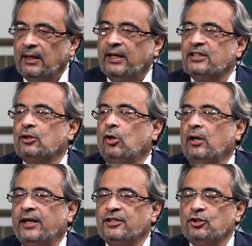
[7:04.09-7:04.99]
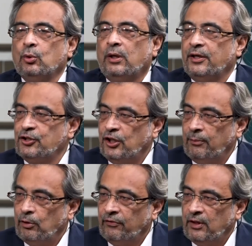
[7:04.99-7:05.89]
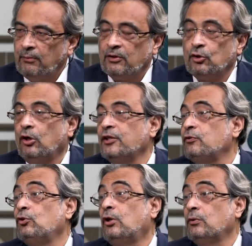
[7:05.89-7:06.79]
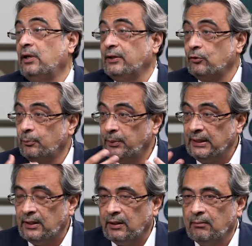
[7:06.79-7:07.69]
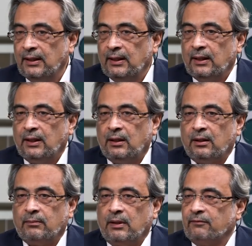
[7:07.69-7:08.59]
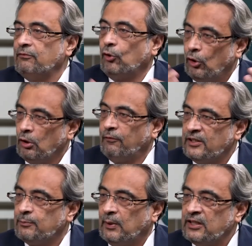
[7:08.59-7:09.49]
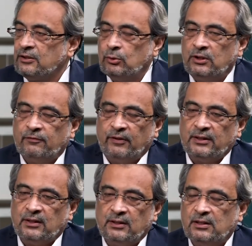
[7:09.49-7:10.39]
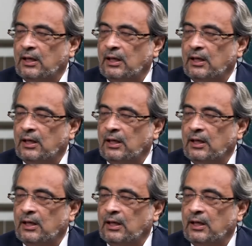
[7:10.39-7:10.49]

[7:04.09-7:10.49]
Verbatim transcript: As long as you are ashamed of them, as long as you would not like to repeat them, all of us pass through these phases, it's